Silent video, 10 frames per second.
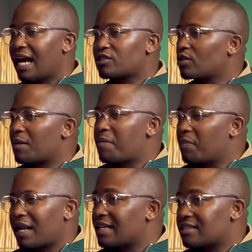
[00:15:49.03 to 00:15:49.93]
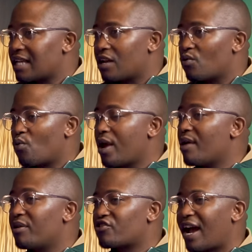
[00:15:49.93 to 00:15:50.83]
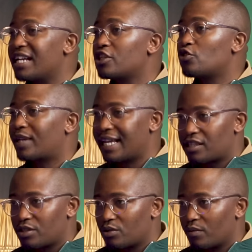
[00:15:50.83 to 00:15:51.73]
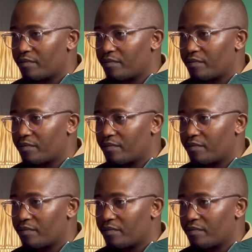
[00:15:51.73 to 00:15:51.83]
so that people understand where we're trying to get to.